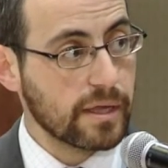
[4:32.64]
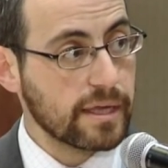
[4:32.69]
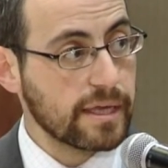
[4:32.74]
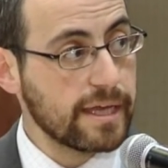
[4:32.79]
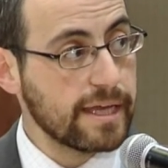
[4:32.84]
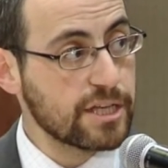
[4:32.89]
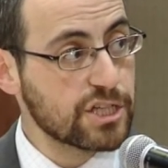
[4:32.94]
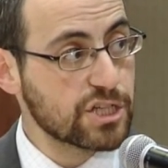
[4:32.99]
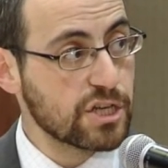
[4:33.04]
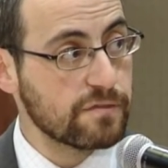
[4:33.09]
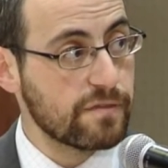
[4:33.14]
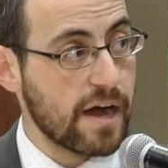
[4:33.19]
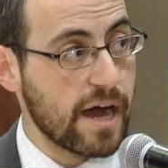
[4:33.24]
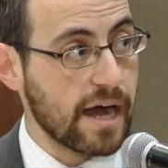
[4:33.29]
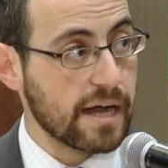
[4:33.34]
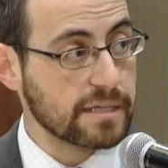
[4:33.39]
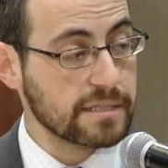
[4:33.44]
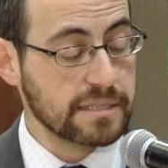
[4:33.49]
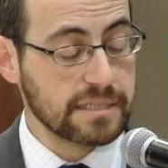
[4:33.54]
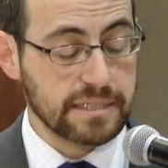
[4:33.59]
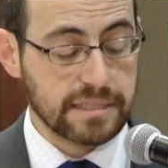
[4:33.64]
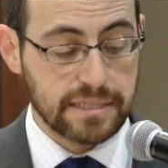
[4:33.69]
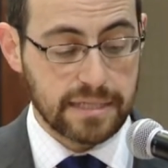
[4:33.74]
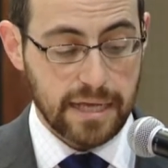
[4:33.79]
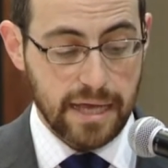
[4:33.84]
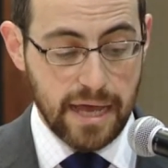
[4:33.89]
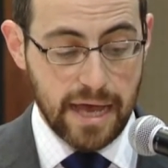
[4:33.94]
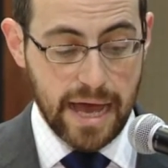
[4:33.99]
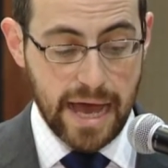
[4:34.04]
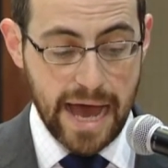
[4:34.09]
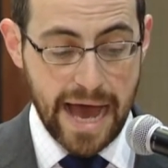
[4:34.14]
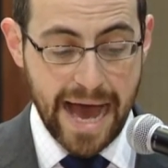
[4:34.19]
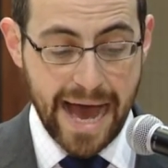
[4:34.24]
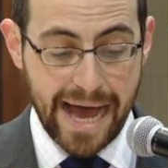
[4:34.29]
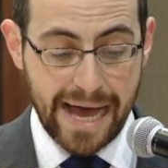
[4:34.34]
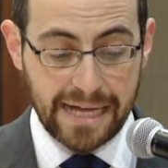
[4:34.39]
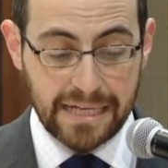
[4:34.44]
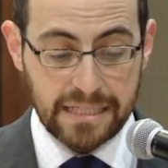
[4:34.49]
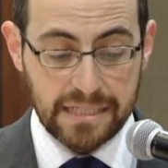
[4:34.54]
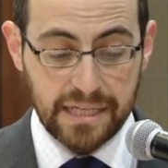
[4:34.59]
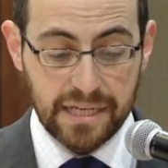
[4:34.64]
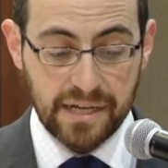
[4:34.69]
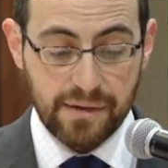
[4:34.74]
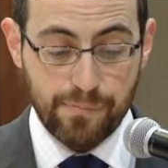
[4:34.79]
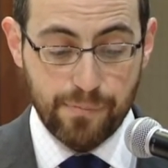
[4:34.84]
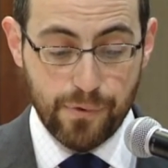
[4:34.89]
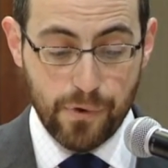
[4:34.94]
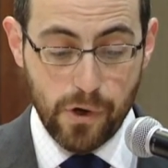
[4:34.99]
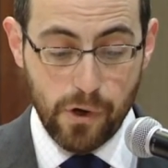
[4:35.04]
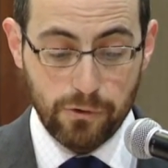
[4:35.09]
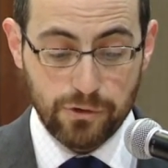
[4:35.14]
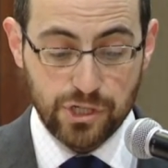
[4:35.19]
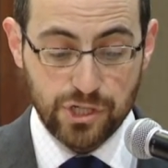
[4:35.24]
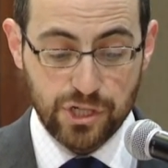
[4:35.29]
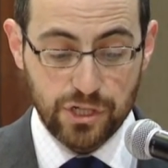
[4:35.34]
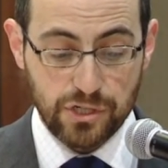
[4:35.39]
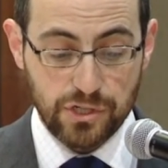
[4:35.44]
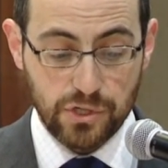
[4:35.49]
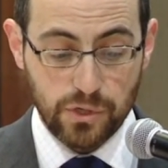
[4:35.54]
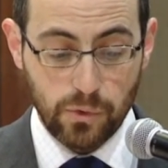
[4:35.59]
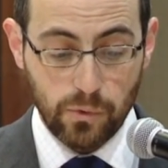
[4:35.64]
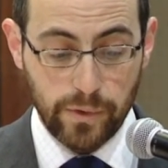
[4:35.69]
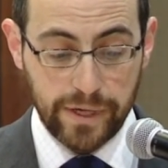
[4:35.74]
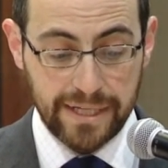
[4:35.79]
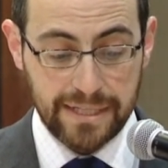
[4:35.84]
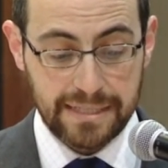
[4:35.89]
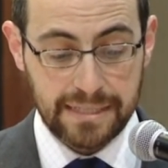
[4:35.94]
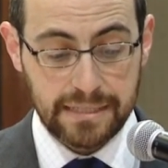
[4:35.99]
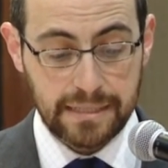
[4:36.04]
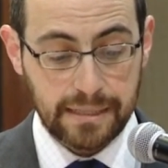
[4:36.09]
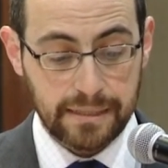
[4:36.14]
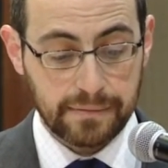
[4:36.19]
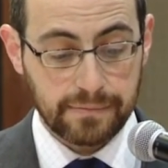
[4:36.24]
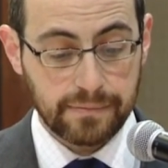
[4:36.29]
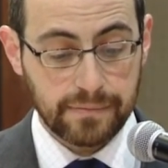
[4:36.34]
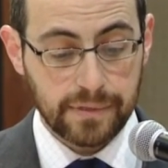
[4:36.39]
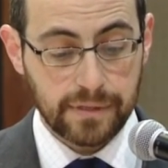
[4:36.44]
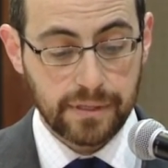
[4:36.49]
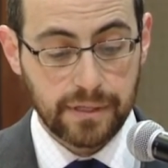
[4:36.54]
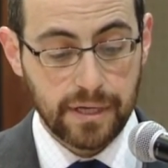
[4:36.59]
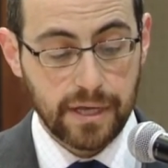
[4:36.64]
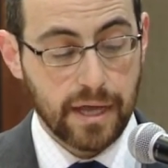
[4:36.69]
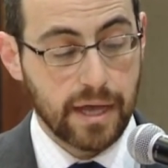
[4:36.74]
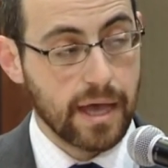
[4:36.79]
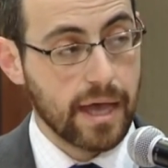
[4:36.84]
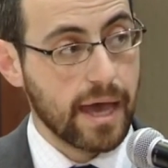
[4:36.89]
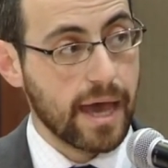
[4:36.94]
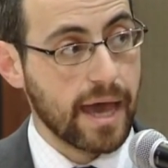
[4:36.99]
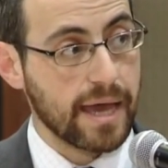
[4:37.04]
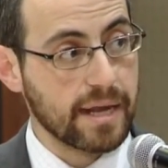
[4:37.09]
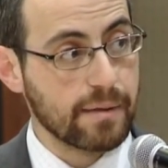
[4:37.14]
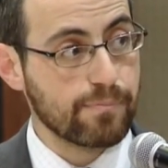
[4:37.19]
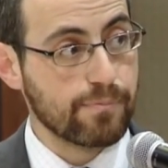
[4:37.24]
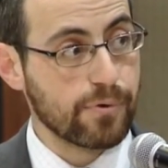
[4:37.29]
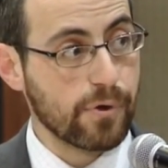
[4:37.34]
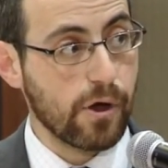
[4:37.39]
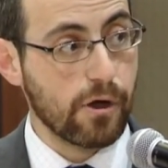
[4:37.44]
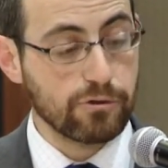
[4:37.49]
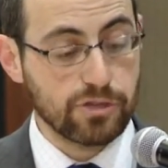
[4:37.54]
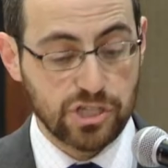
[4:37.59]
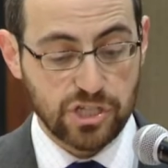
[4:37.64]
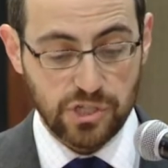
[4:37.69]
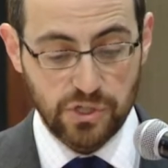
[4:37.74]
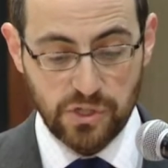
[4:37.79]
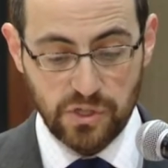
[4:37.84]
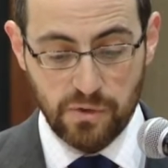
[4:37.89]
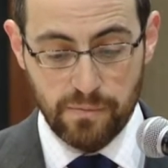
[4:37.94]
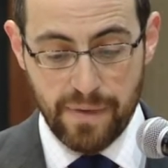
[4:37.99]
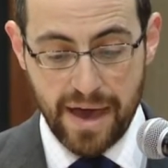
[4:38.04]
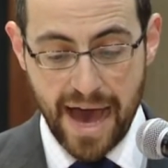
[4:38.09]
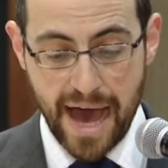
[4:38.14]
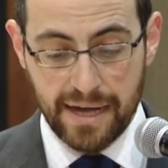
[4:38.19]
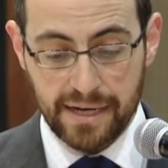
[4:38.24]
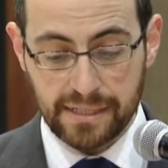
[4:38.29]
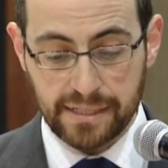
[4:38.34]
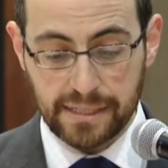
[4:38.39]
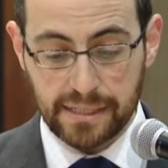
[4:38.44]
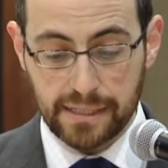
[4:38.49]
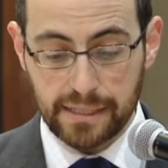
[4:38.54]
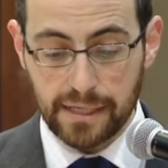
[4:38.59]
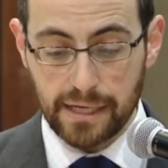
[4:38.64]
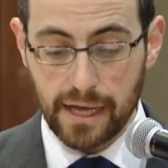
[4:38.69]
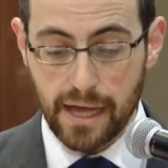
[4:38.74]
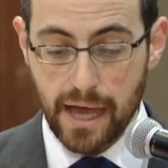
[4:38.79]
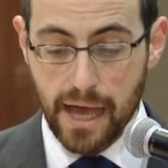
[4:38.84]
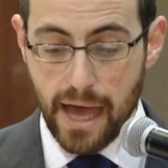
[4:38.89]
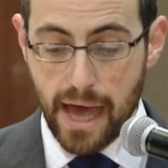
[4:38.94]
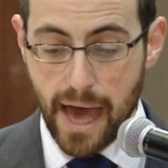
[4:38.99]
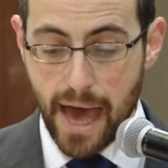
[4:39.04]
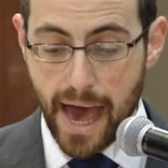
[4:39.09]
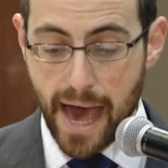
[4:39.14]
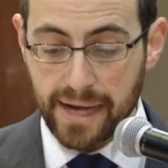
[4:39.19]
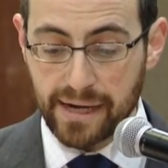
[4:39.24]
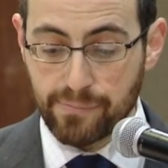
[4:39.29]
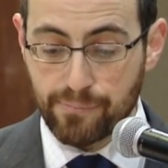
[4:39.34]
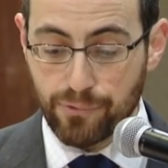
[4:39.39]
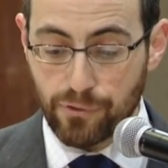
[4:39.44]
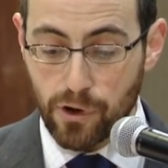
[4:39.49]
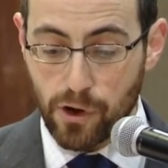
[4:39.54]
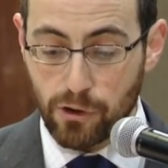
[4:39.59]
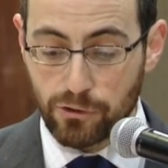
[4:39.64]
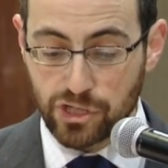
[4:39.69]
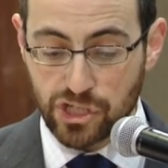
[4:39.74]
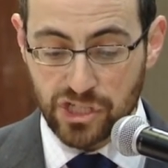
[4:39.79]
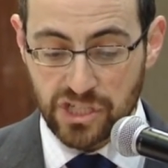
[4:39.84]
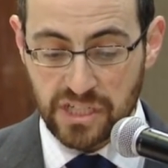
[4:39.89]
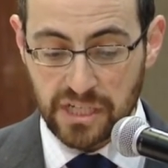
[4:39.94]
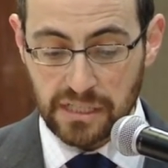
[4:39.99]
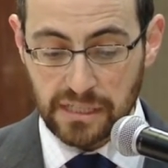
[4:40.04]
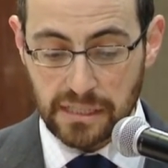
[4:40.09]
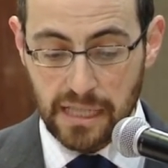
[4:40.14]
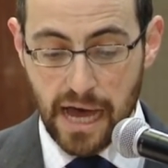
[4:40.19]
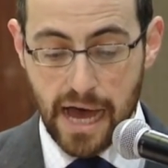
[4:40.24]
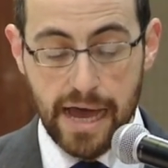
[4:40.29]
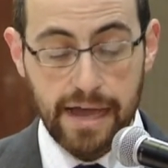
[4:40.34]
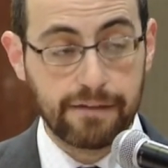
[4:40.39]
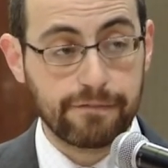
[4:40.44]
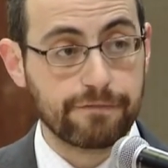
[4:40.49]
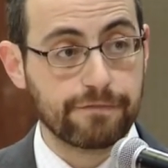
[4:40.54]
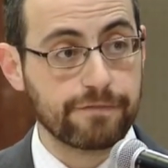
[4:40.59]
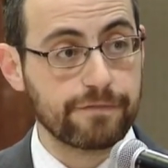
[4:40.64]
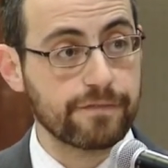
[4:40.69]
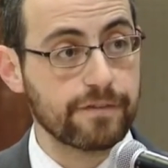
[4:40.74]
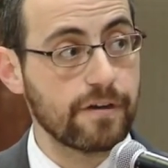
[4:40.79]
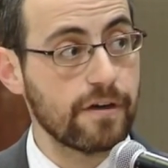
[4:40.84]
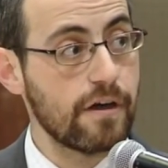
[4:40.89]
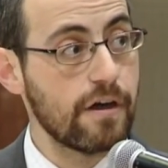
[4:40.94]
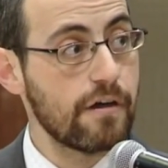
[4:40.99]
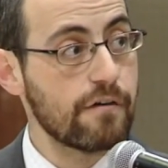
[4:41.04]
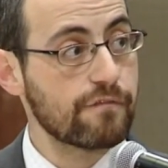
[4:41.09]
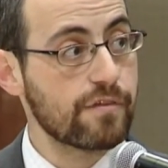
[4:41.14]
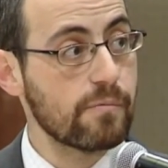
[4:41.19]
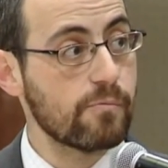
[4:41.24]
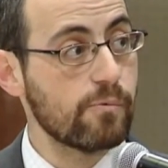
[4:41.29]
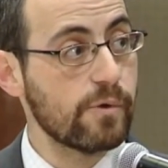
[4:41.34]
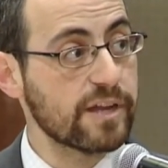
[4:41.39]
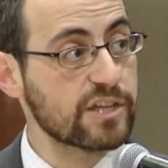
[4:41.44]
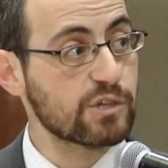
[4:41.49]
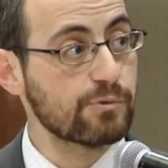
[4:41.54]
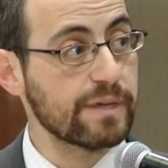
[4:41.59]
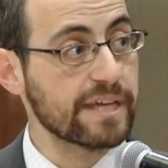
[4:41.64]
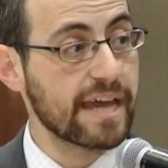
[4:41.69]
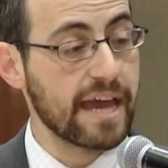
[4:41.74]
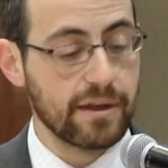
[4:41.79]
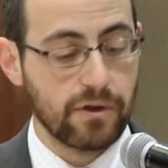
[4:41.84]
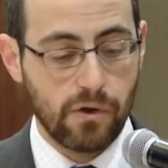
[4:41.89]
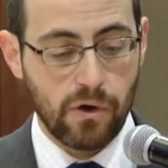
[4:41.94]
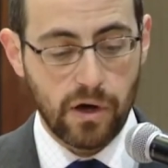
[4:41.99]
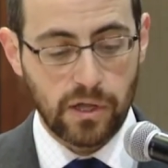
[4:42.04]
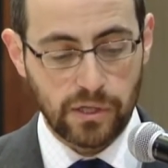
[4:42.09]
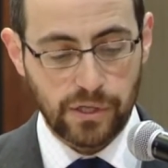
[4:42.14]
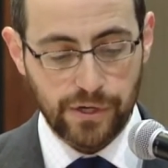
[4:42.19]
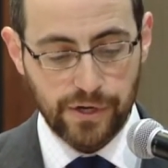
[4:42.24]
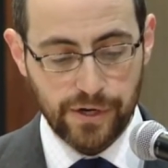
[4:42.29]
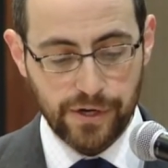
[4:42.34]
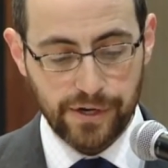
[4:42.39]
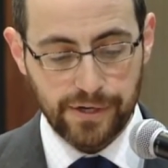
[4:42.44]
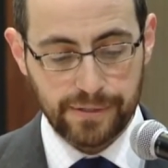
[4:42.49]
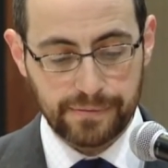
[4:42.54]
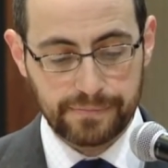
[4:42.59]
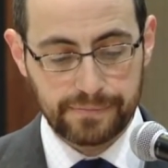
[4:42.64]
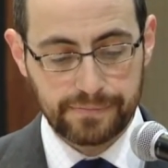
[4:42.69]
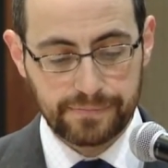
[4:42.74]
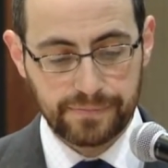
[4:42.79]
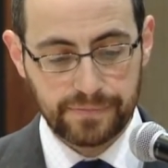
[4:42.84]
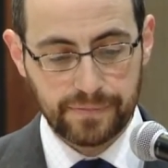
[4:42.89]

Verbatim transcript: Each of us has an approach to wisdom, an approach to humanity, an approach to life from which we can all learn.